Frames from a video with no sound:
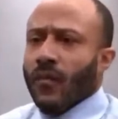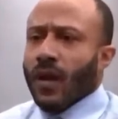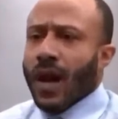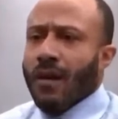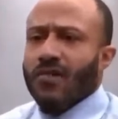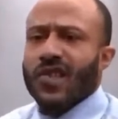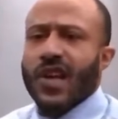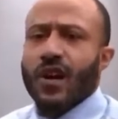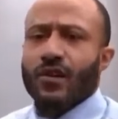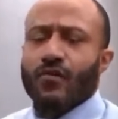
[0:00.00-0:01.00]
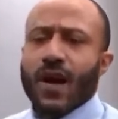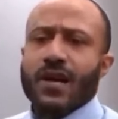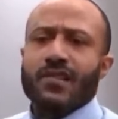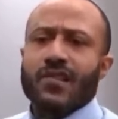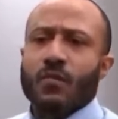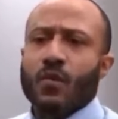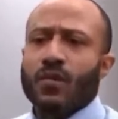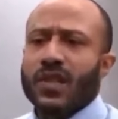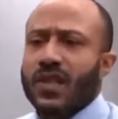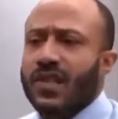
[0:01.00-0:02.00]
I was characterizing someone
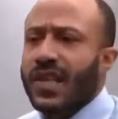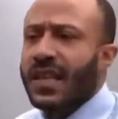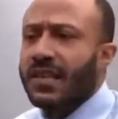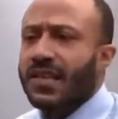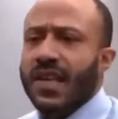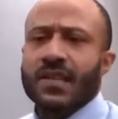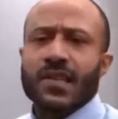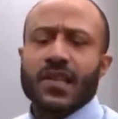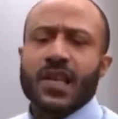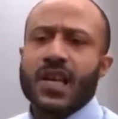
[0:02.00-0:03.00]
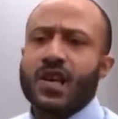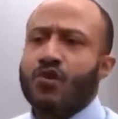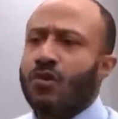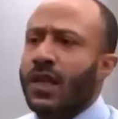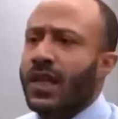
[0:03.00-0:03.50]
with this intent to kill and